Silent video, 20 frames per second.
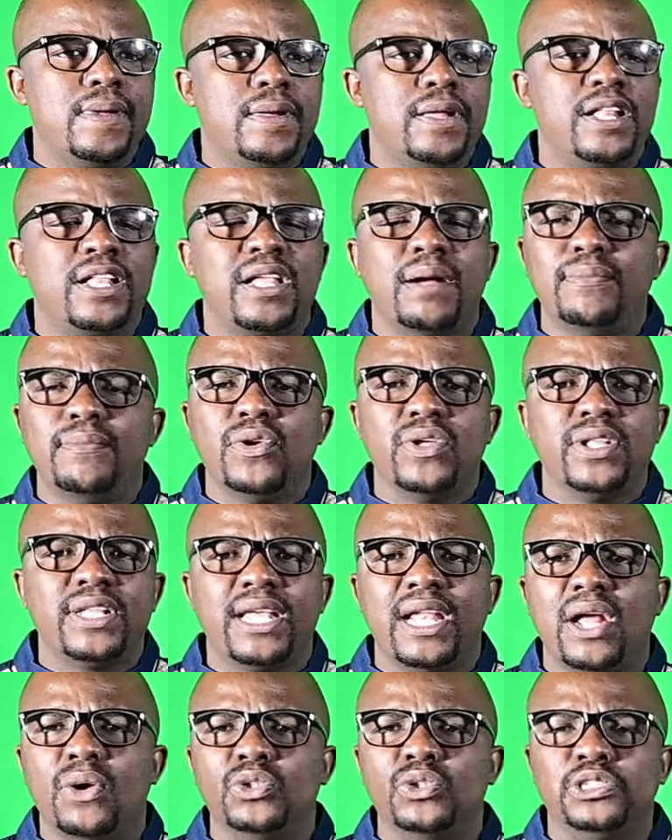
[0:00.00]

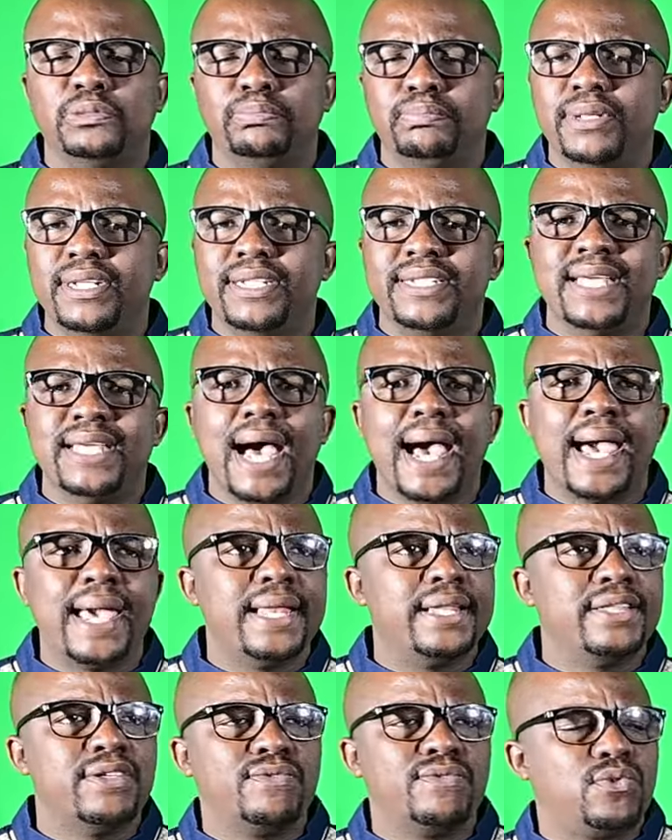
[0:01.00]
Ntlamulwendlela on speed
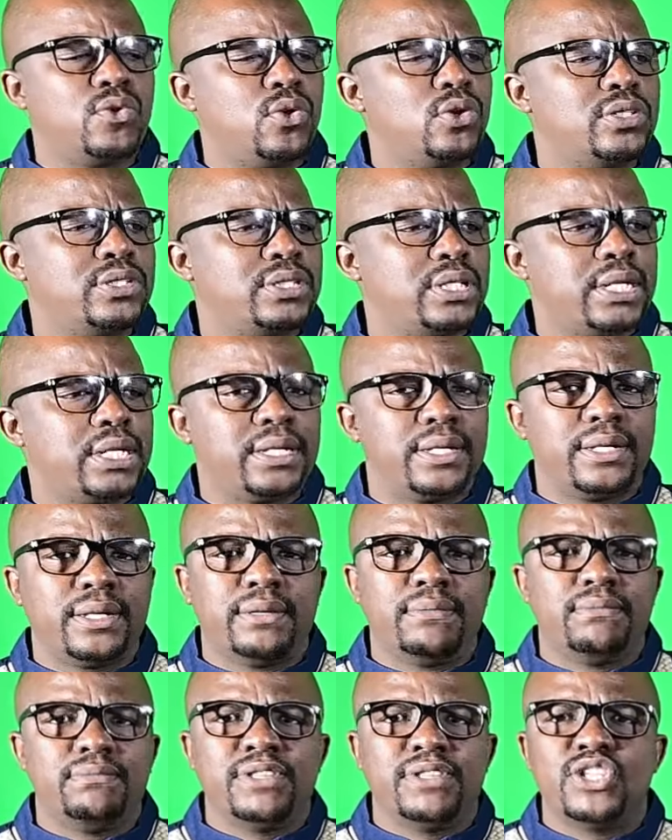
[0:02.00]
dial, they've got
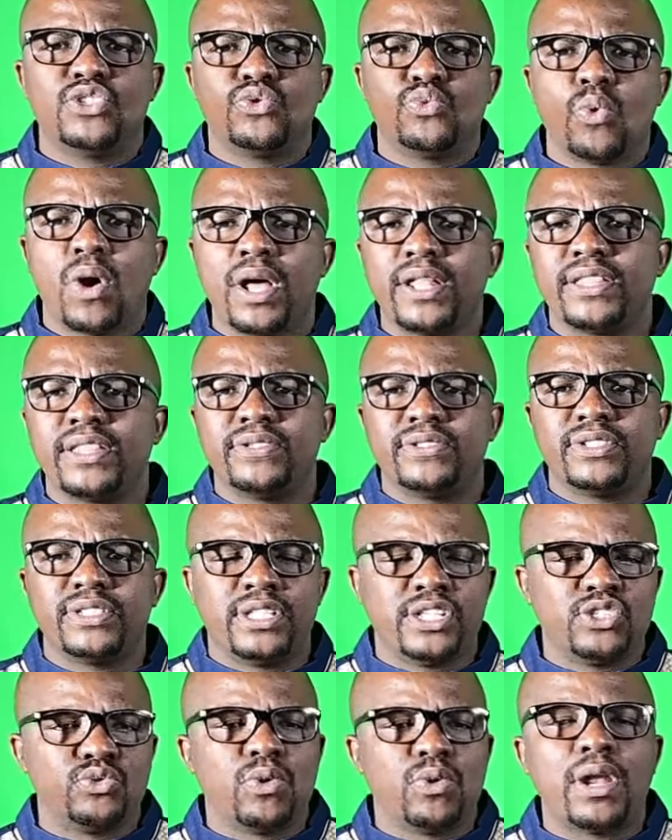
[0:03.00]
this one.
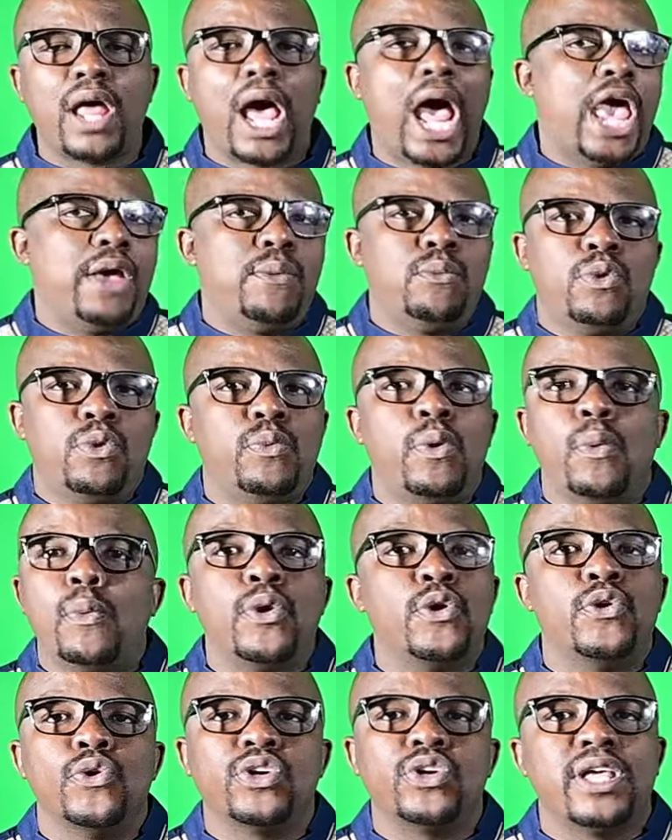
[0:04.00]
We
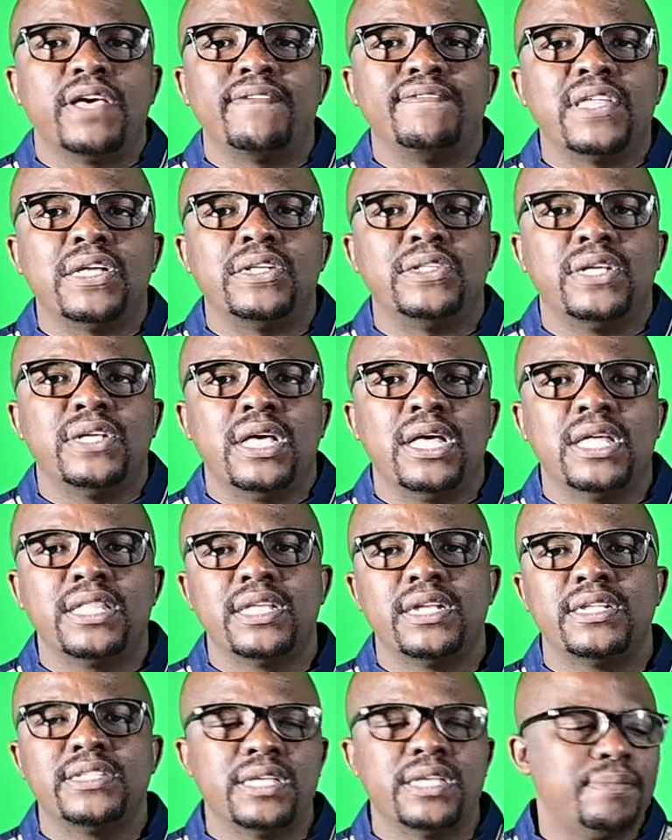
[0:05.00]
will not have
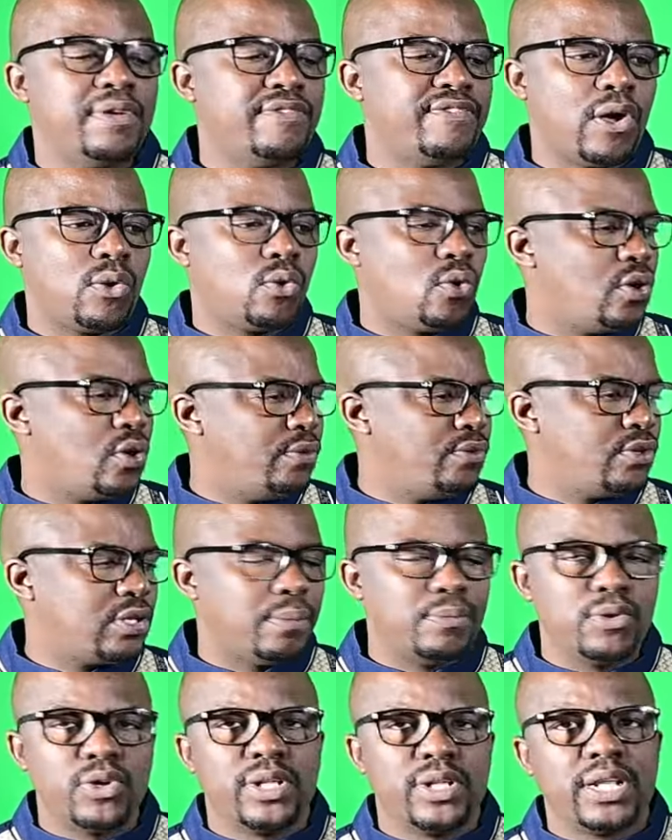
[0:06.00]
that same. If I call
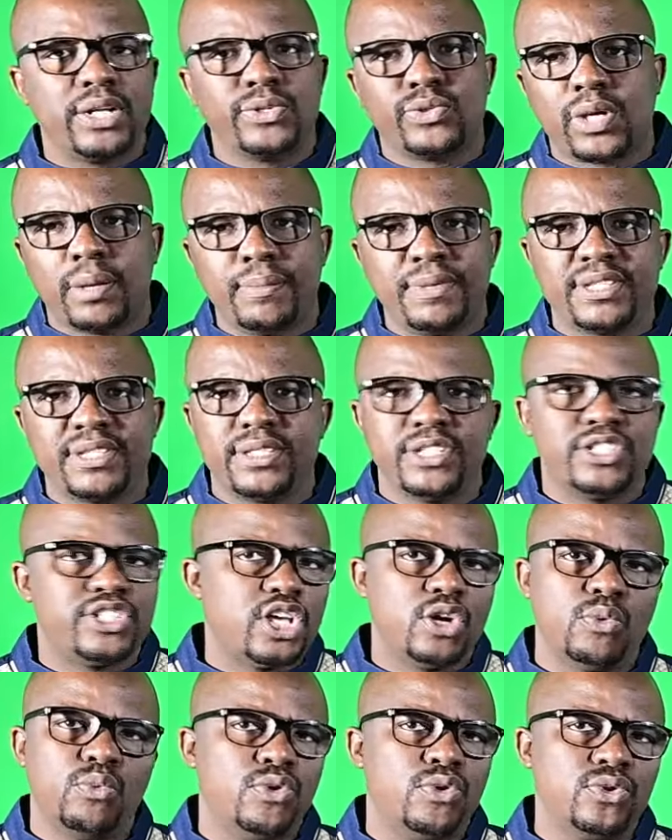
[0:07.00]
Ntlamulwendlela to come in
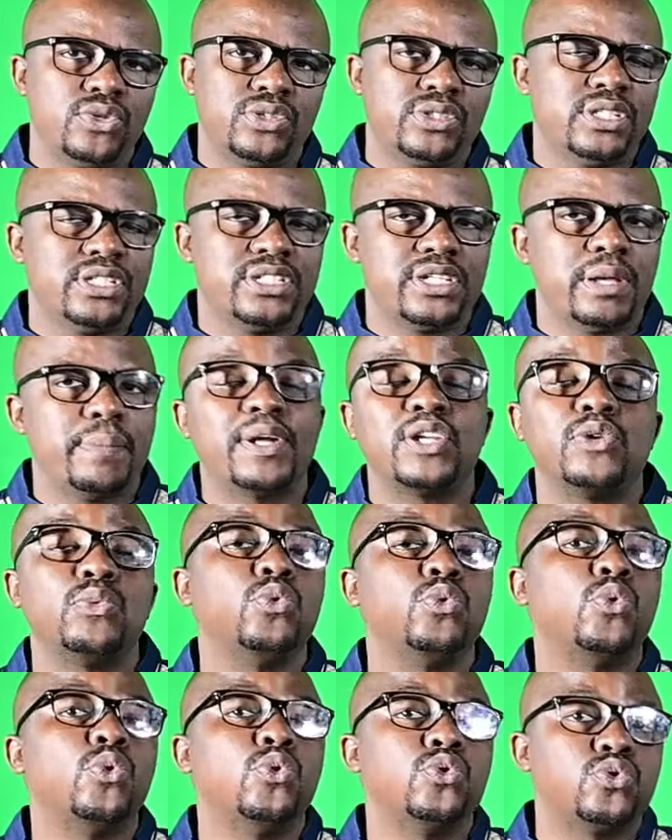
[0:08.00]
CTA, he will not sit here, but he
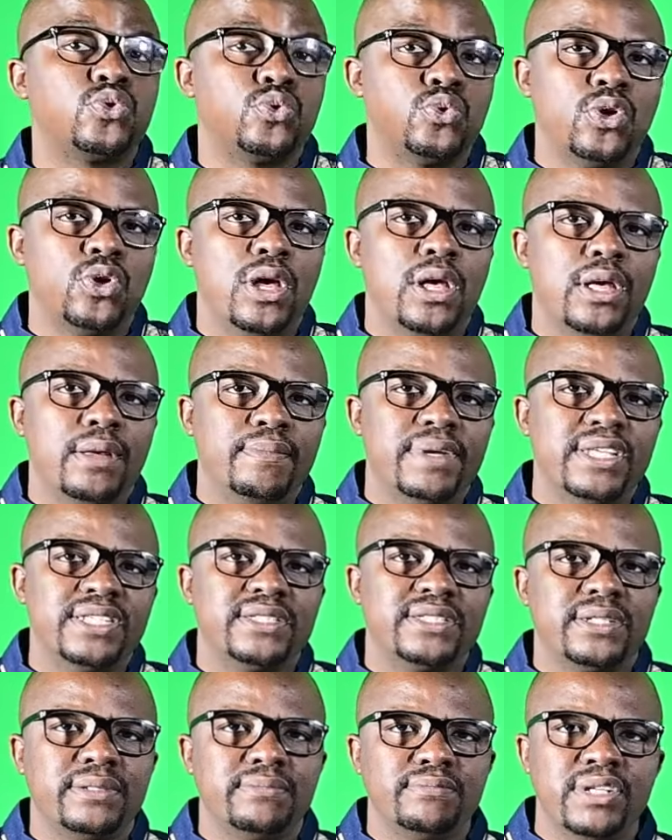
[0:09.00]
will go to
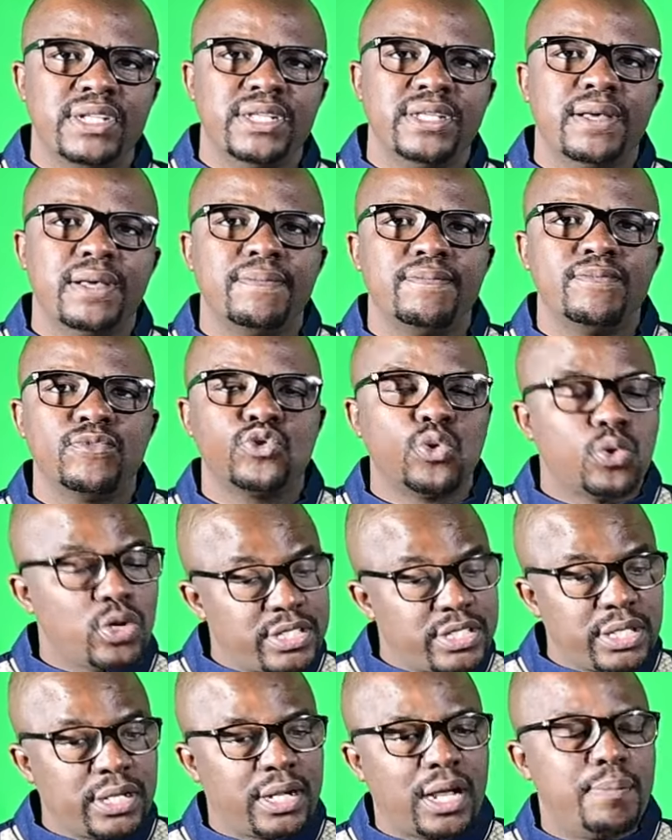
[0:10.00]
mainstream media. So
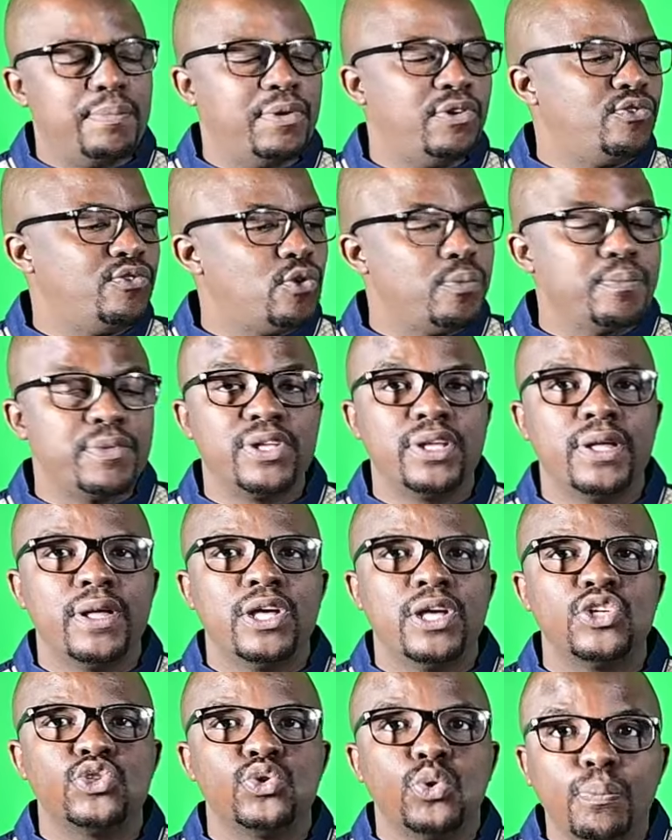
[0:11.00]
it's incumbent for me
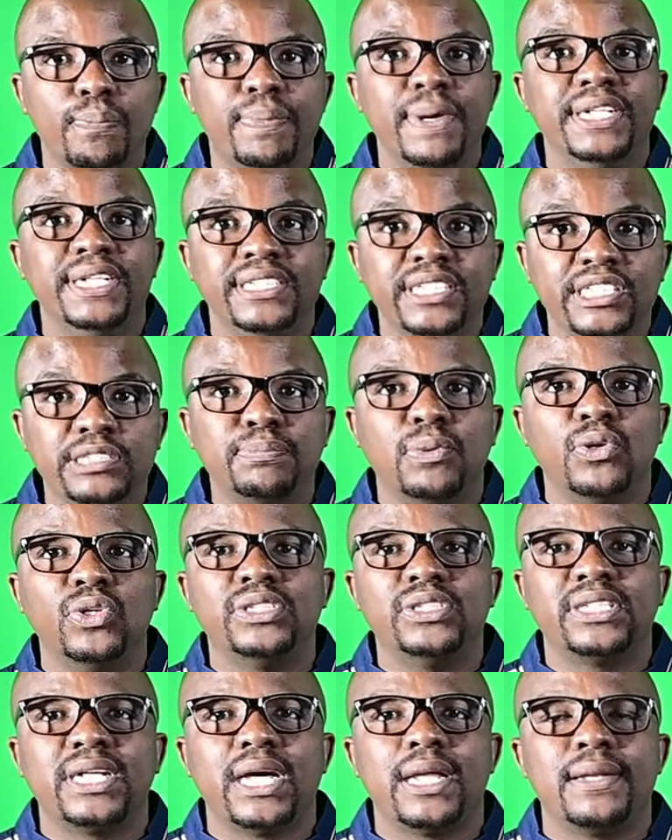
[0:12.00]
to build this
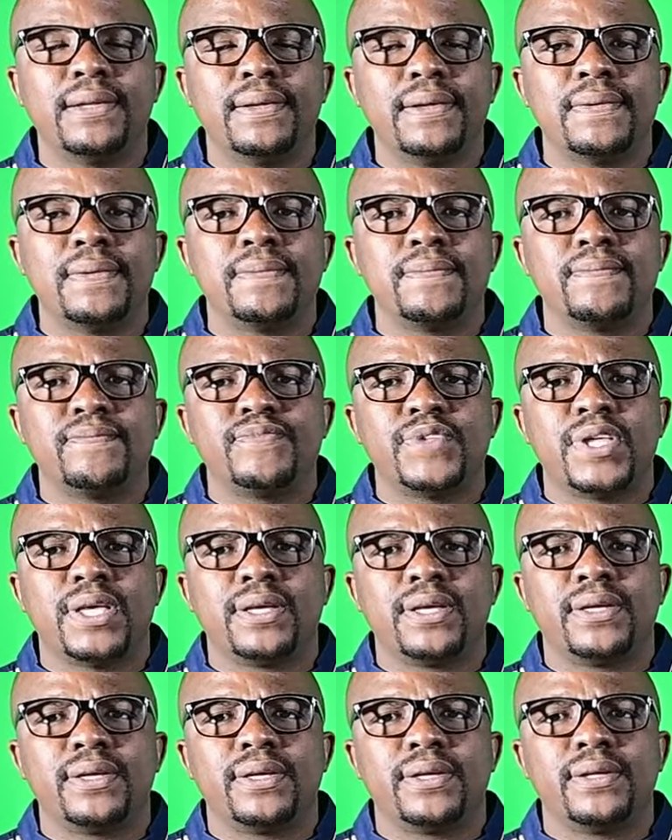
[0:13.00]
political
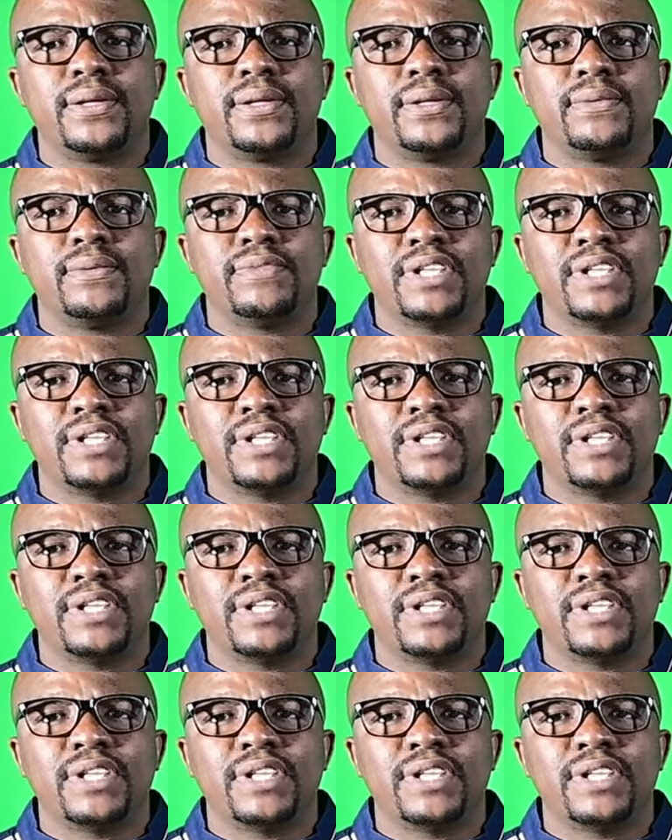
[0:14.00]
the